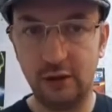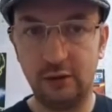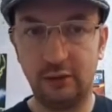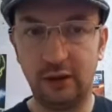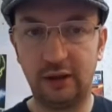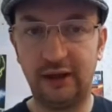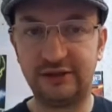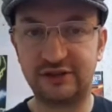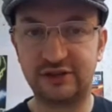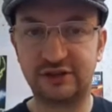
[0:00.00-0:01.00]
Well,
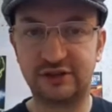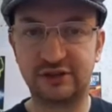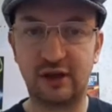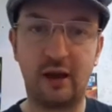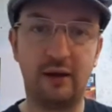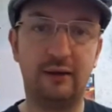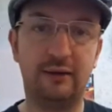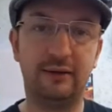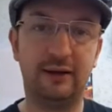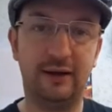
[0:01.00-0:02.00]
it's
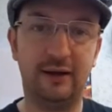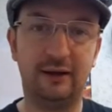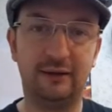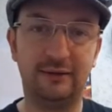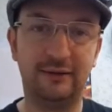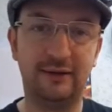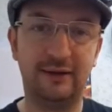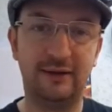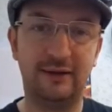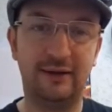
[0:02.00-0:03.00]

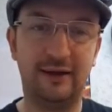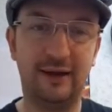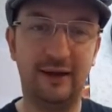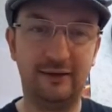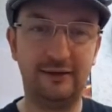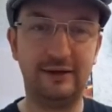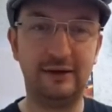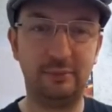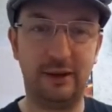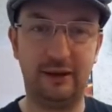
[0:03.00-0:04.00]
a
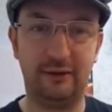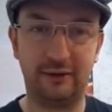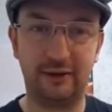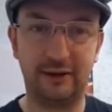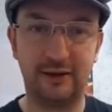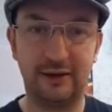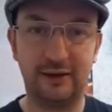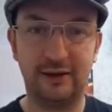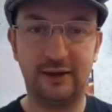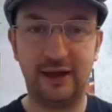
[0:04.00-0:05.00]
little bit like,
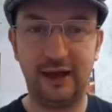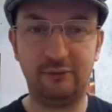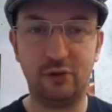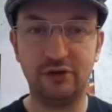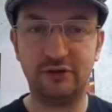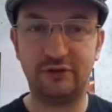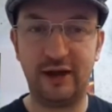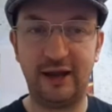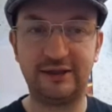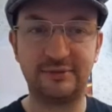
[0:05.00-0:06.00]
it runs
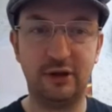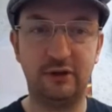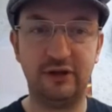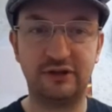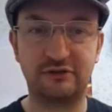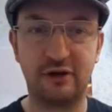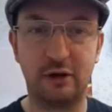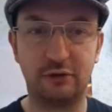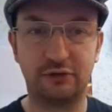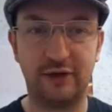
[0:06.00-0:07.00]
fairly smooth, it
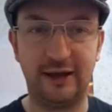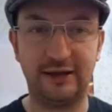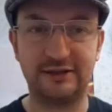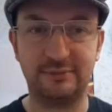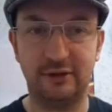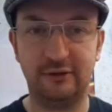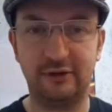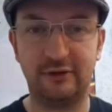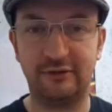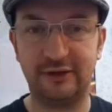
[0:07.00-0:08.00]
scrolls fairly smooth, and
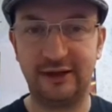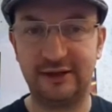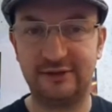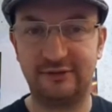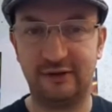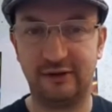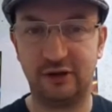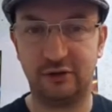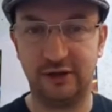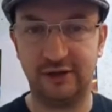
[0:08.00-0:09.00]
graphically it's very
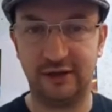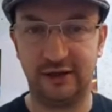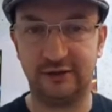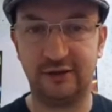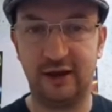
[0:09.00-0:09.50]
good indeed.